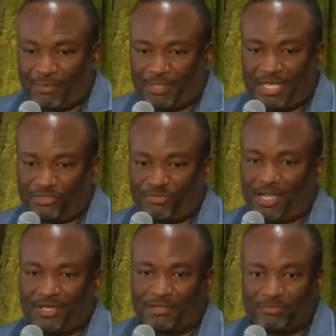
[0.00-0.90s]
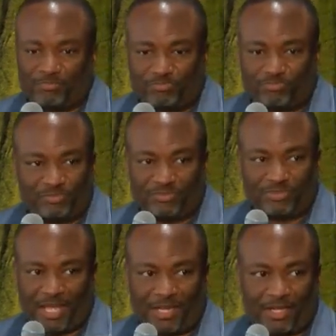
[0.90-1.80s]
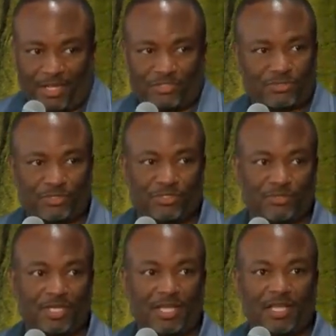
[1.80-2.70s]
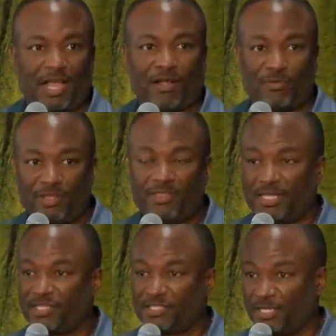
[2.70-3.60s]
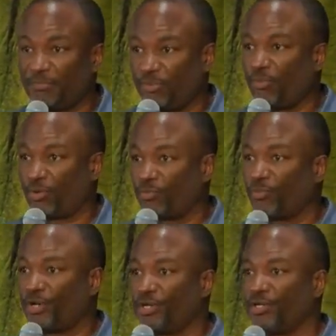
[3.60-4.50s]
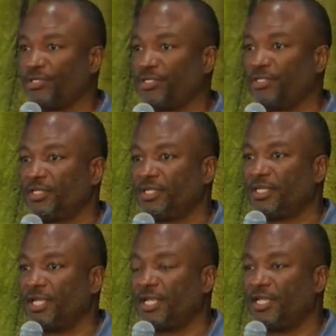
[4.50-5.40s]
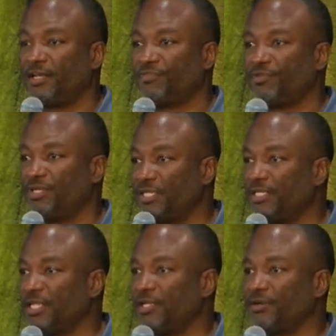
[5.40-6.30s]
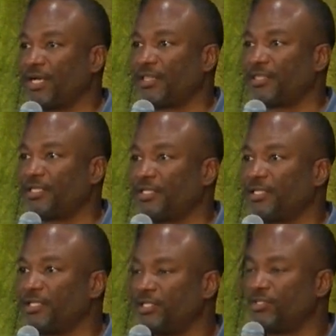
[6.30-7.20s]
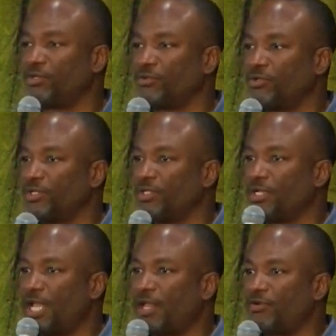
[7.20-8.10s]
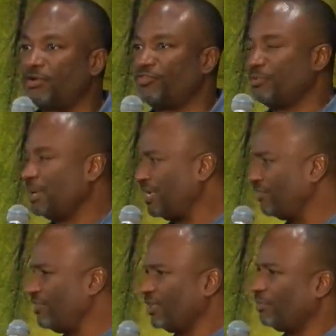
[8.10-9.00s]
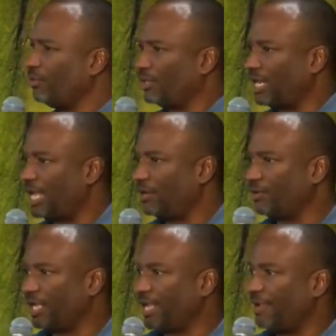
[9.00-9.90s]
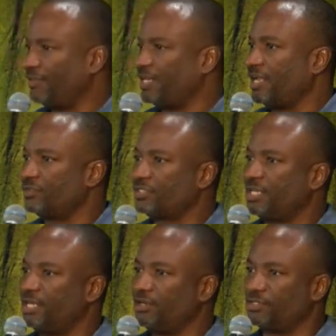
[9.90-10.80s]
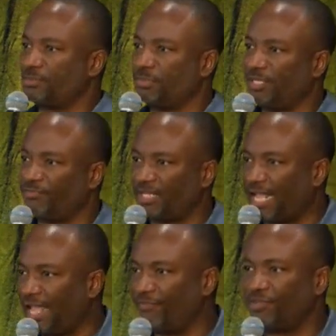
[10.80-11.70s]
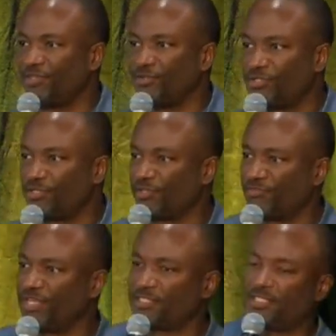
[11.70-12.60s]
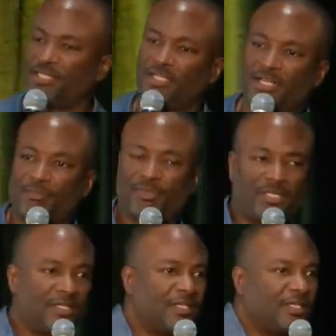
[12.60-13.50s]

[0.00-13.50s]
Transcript: I'm not trying to trying to hustle you. I really think it's an important word, and if you didn't hear it, I think you know. I don't know if you make it available online or they have it downstairs, but if they have it, you should invest in it. Amen.